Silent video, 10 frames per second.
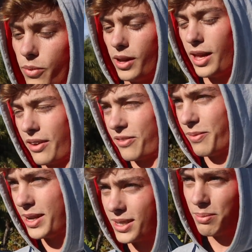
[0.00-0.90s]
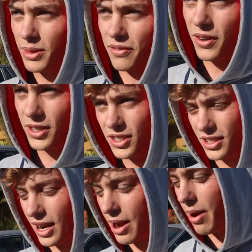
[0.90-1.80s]
we like messed up the first,
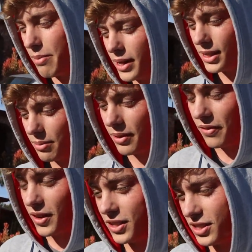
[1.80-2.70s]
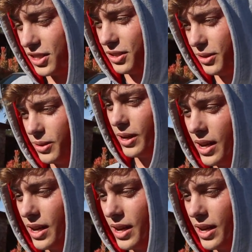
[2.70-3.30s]
I, I, messed up the first two.